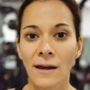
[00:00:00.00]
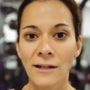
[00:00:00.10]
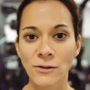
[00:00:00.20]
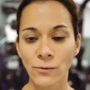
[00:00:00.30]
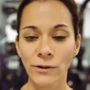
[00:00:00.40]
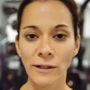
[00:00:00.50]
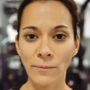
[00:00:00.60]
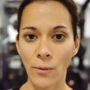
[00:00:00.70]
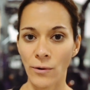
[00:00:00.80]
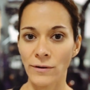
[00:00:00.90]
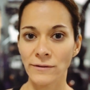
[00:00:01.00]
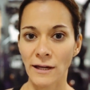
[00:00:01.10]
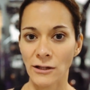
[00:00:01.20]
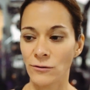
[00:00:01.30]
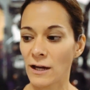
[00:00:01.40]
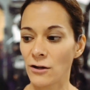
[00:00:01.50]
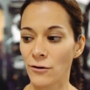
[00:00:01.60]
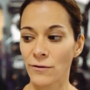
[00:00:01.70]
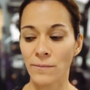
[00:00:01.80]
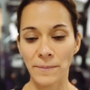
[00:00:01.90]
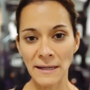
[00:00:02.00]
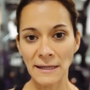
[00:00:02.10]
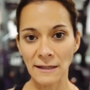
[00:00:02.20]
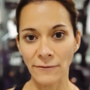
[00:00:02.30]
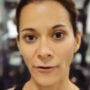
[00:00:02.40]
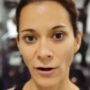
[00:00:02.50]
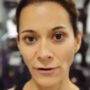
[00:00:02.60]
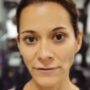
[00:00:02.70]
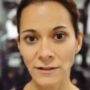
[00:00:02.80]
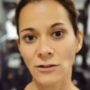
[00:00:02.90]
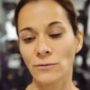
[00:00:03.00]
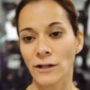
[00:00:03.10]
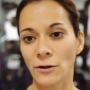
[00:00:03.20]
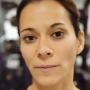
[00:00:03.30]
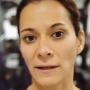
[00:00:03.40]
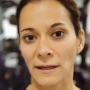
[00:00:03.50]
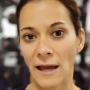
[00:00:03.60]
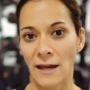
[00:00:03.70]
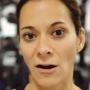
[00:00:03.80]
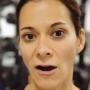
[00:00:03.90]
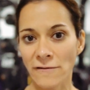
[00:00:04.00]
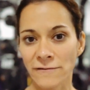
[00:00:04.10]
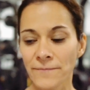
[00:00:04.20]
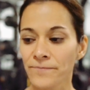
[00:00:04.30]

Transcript: It's really important that you get your pinky involved. Don't let your pinky hang off.